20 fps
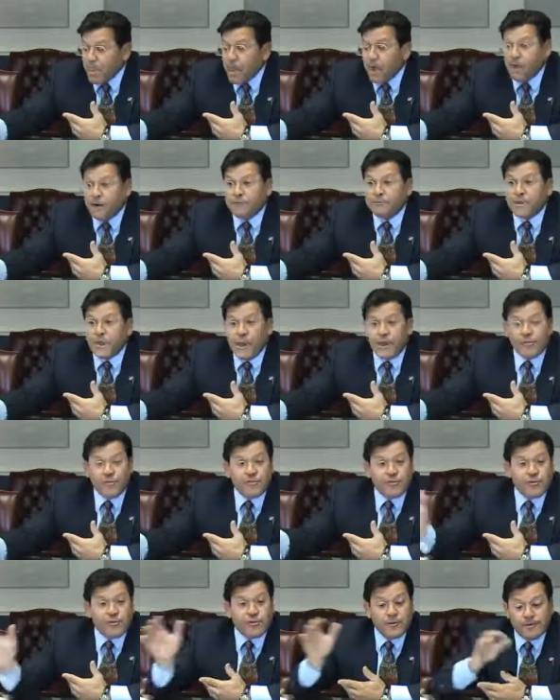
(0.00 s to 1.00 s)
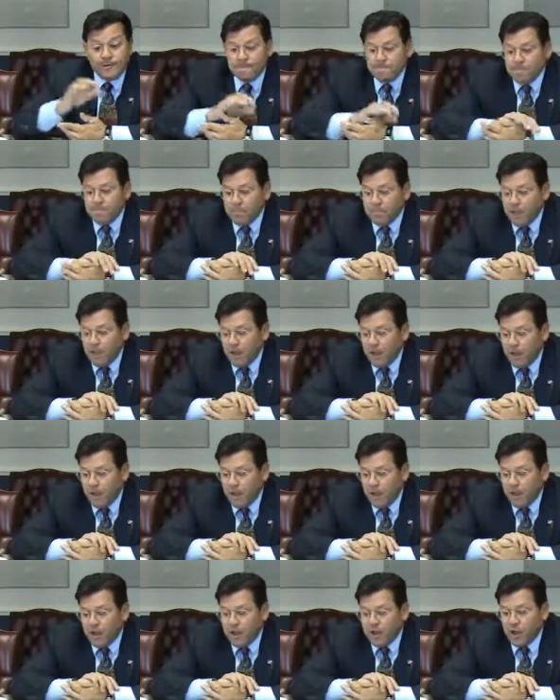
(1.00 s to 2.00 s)
of tests
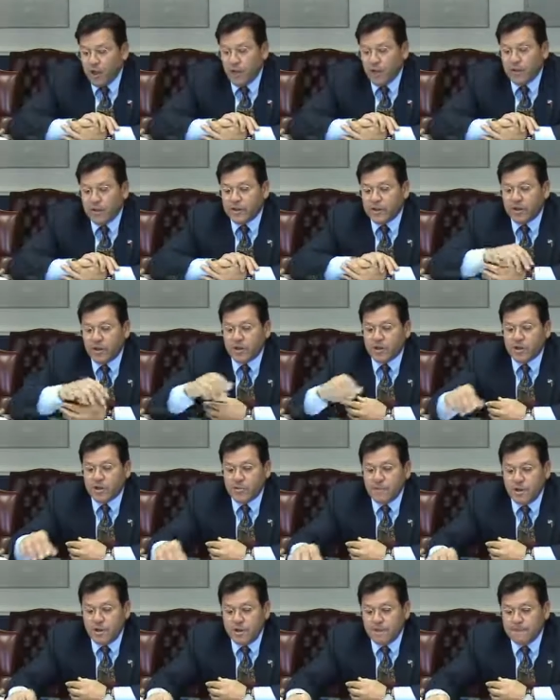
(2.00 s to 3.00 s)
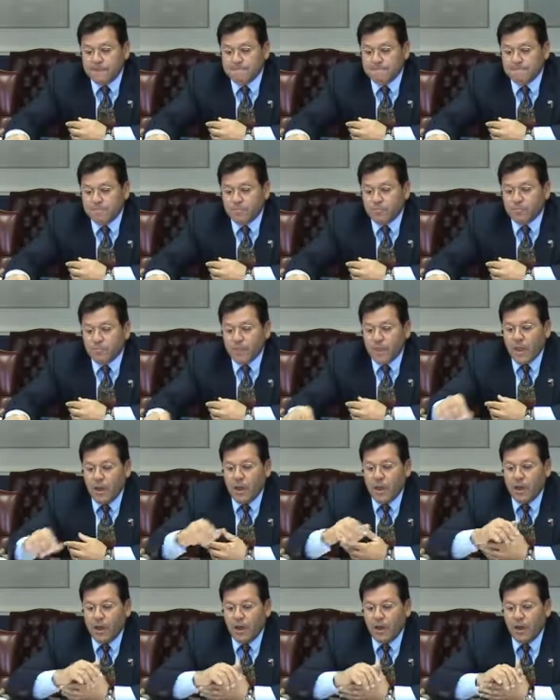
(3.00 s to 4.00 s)
uh, and going to each committee.
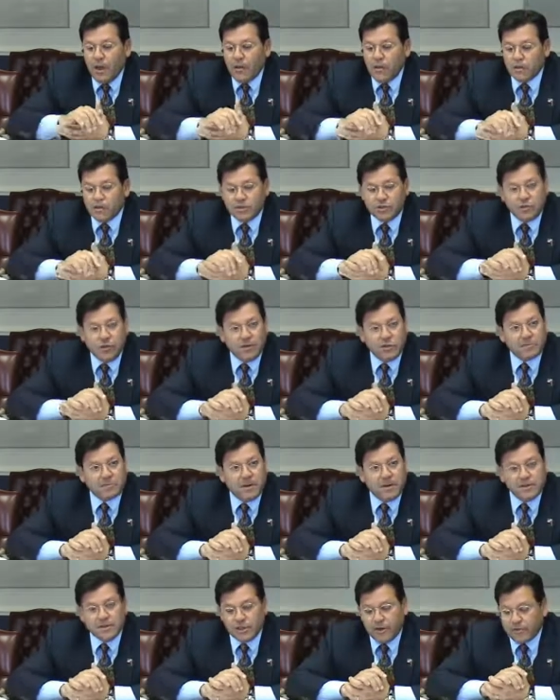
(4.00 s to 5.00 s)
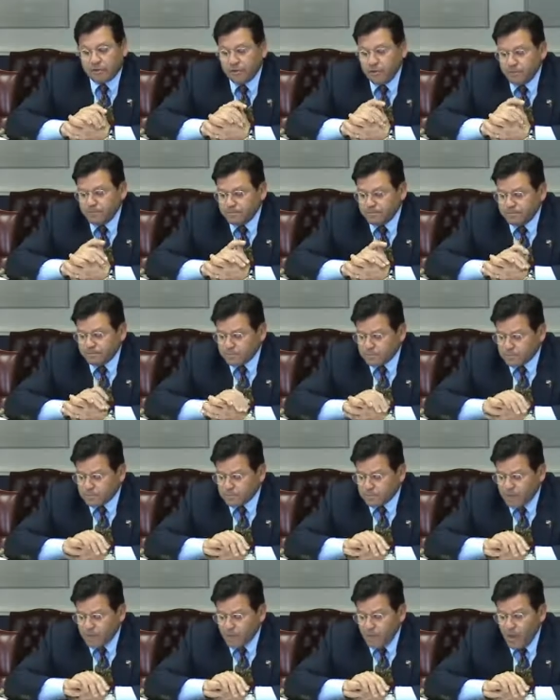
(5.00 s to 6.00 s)
Uh, I was endorsed by several,
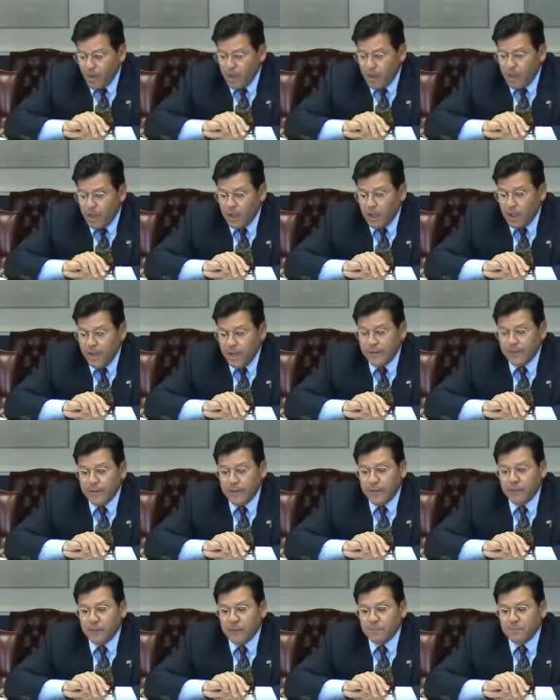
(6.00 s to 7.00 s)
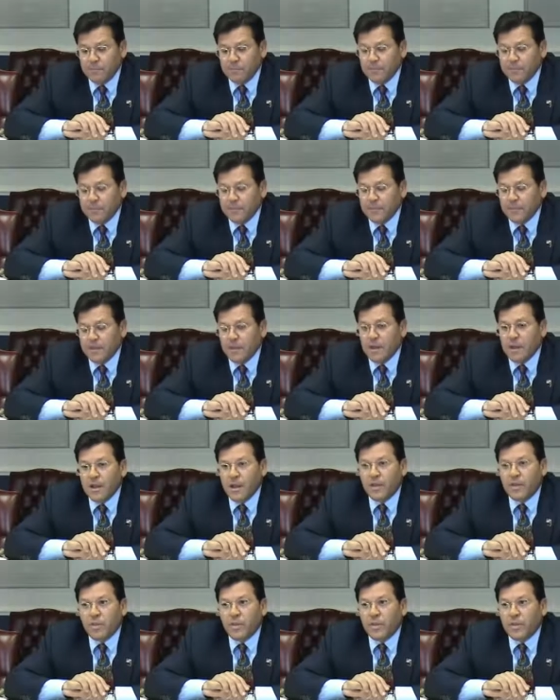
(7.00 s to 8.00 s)
and um,
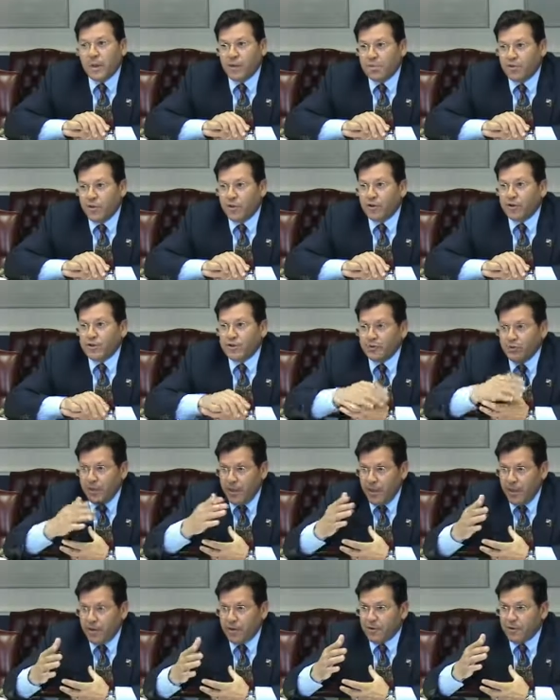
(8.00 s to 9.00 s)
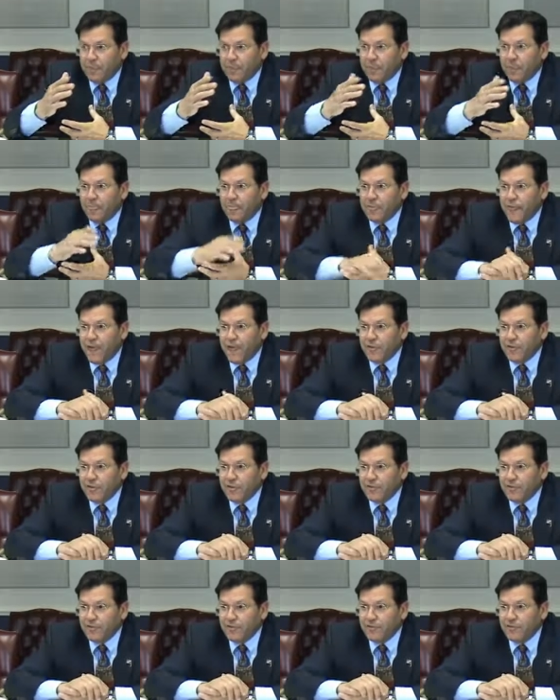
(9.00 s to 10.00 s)
they brought it to their,
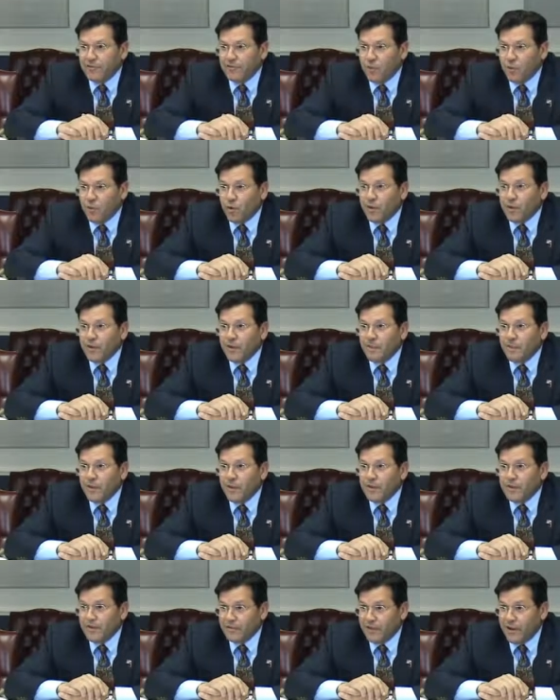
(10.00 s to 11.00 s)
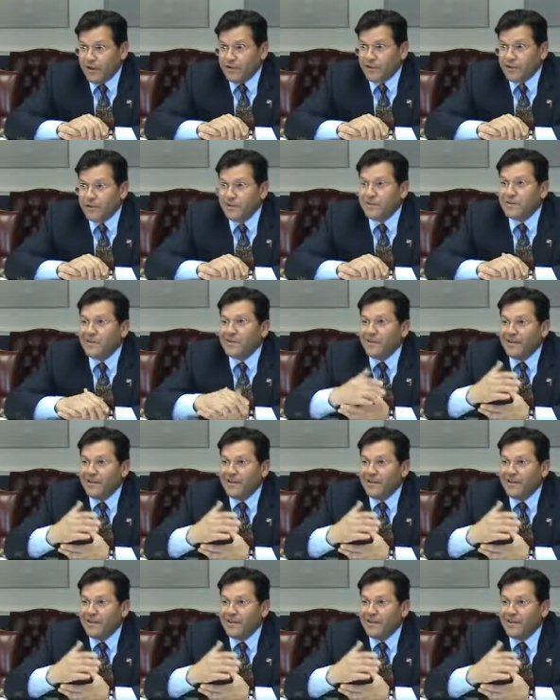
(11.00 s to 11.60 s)
obviously, floor, the convention,